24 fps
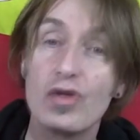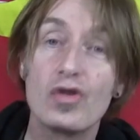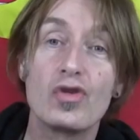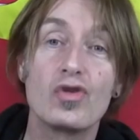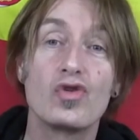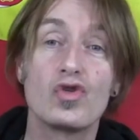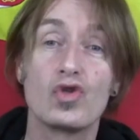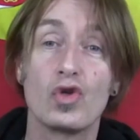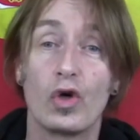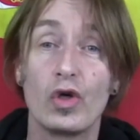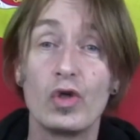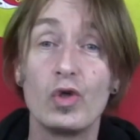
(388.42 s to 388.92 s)

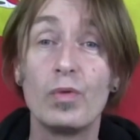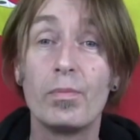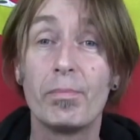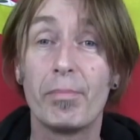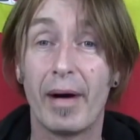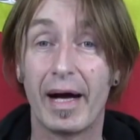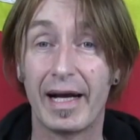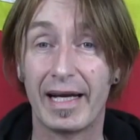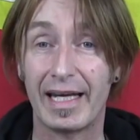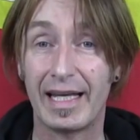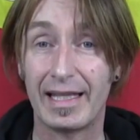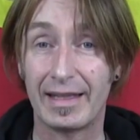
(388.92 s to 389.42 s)
Soy un
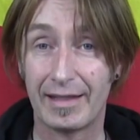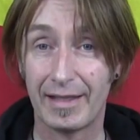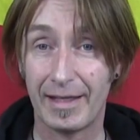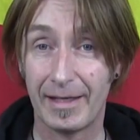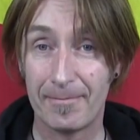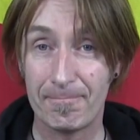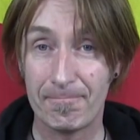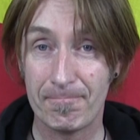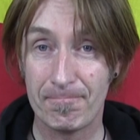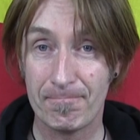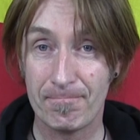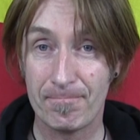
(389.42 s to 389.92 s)
paquete.
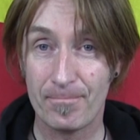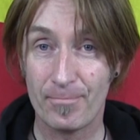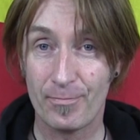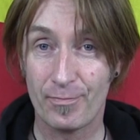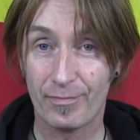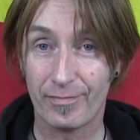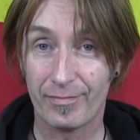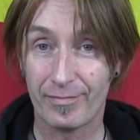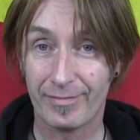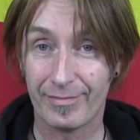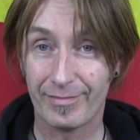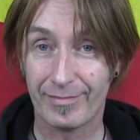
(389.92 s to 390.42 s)

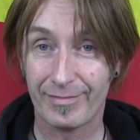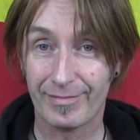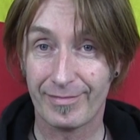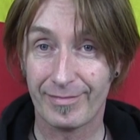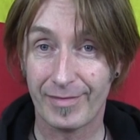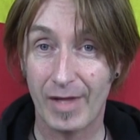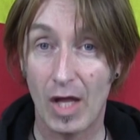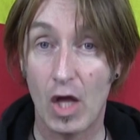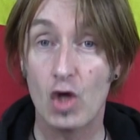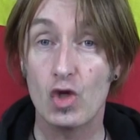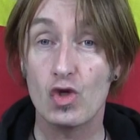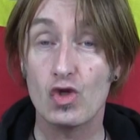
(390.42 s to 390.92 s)

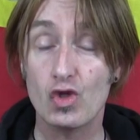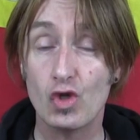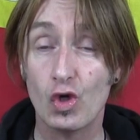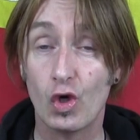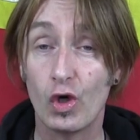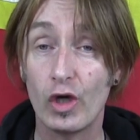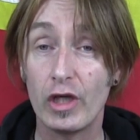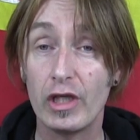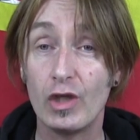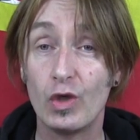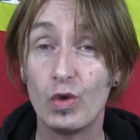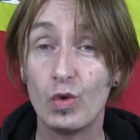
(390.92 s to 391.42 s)

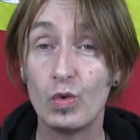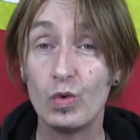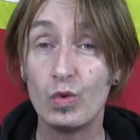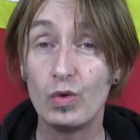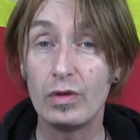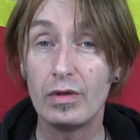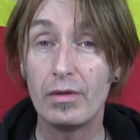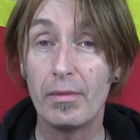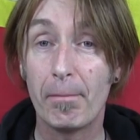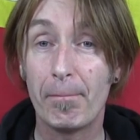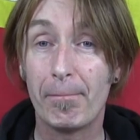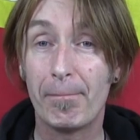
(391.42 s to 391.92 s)
Soy
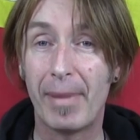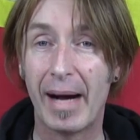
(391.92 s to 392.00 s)
un